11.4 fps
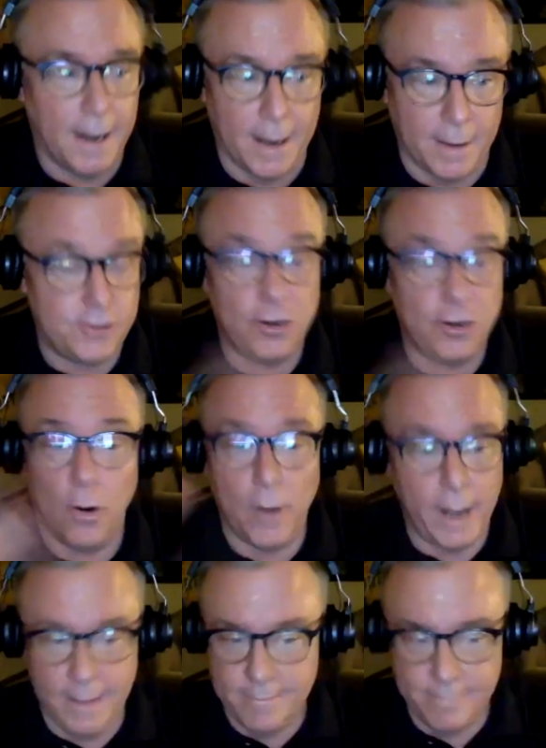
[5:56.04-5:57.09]

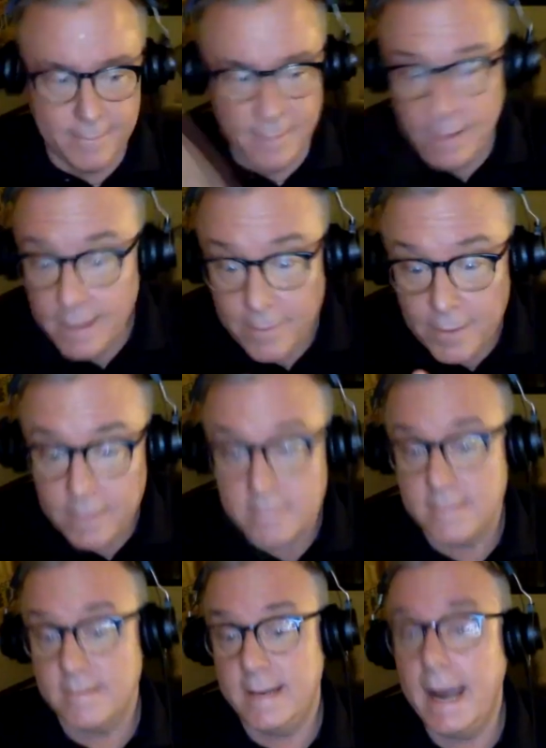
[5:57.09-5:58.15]
joy, even
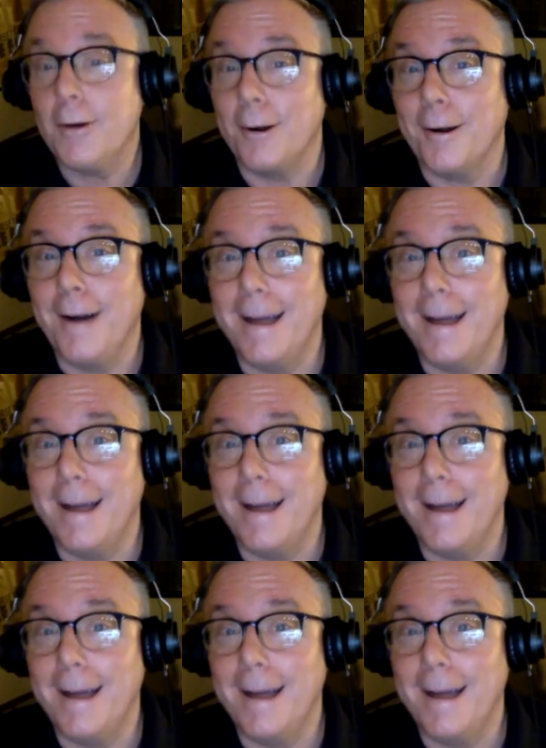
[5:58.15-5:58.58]
terror,